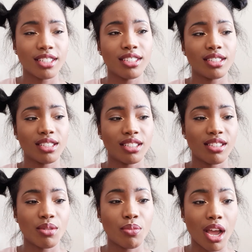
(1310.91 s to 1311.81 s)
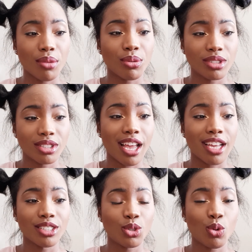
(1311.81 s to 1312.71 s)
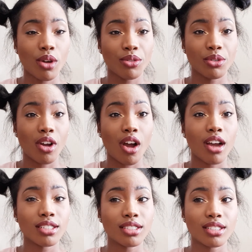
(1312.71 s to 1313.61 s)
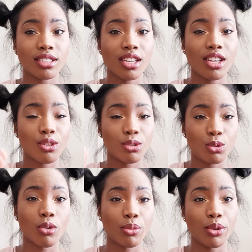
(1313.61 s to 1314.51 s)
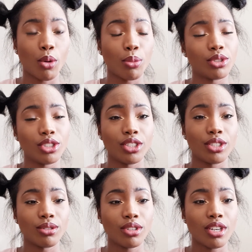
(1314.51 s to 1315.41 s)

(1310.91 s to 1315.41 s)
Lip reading: And the Bible says, whoever knocks, the door will be open to you.